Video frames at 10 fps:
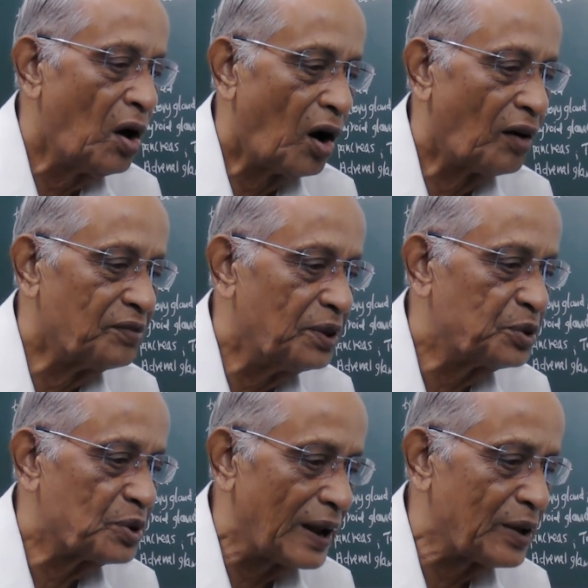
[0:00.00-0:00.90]
of
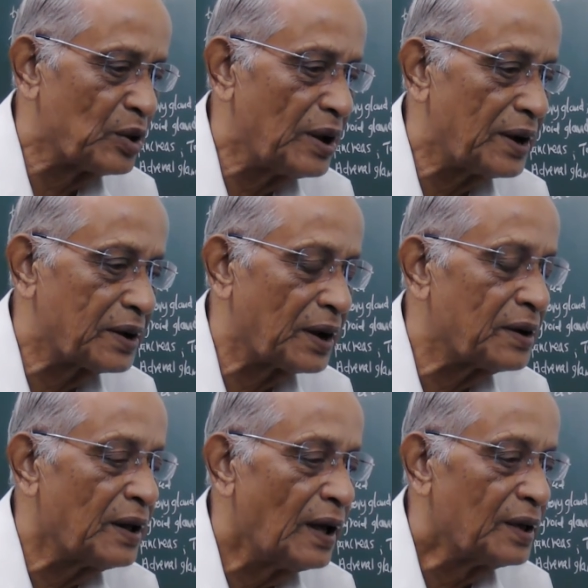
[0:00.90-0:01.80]
these regulated